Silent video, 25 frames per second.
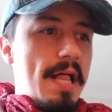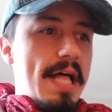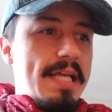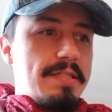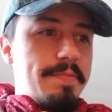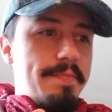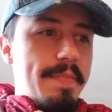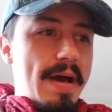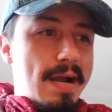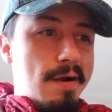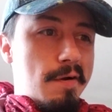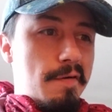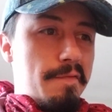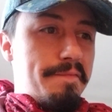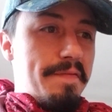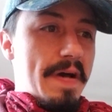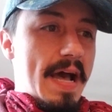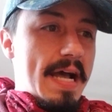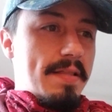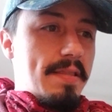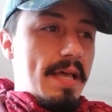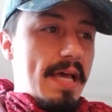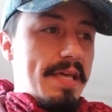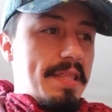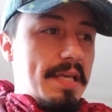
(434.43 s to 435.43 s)
As a matter of
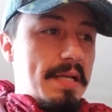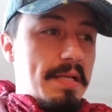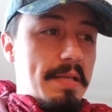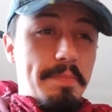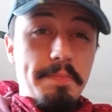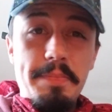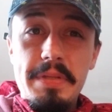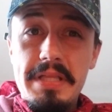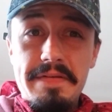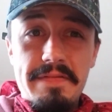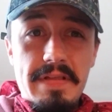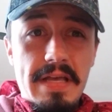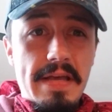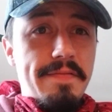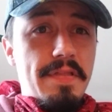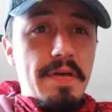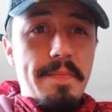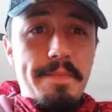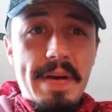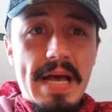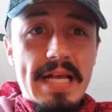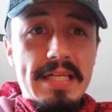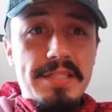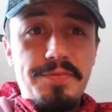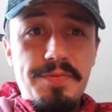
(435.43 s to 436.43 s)
fact, I think they believe they have the
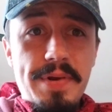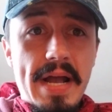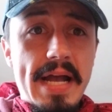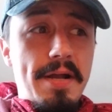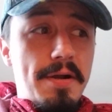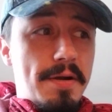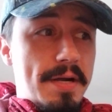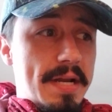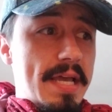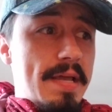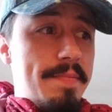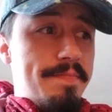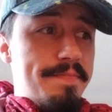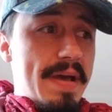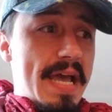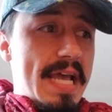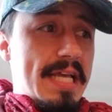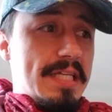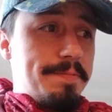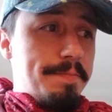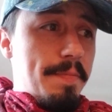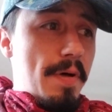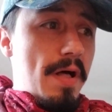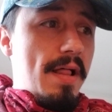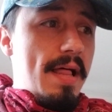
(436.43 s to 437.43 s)
best record in
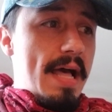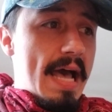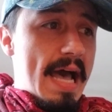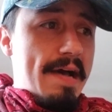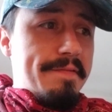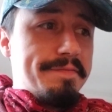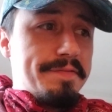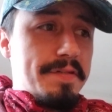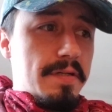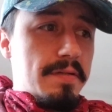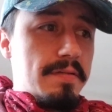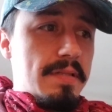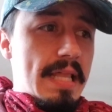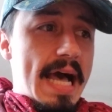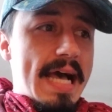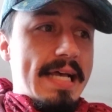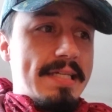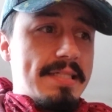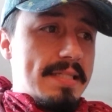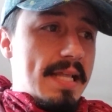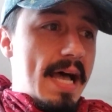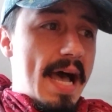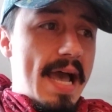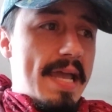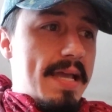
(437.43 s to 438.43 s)
baseball after
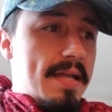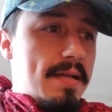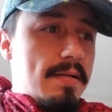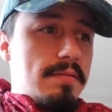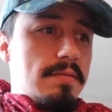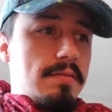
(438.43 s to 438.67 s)
last night.